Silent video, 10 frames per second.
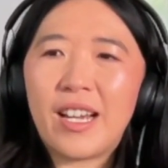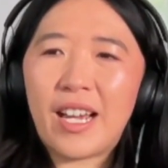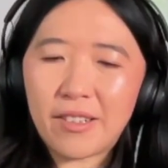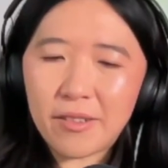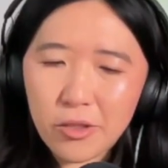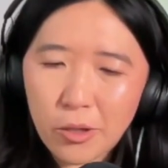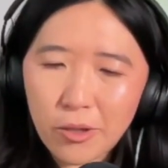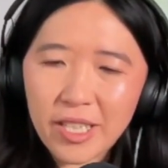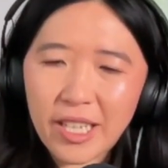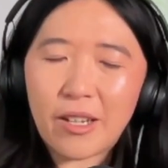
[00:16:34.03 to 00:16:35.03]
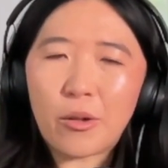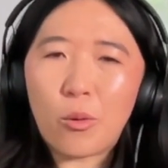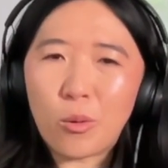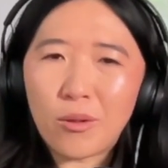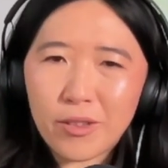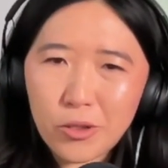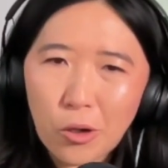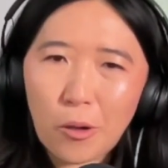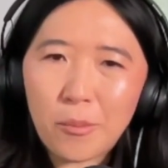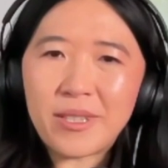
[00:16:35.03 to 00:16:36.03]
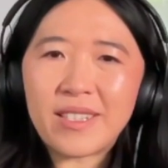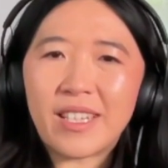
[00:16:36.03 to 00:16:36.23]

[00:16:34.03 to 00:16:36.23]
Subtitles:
and jot down all of the jobs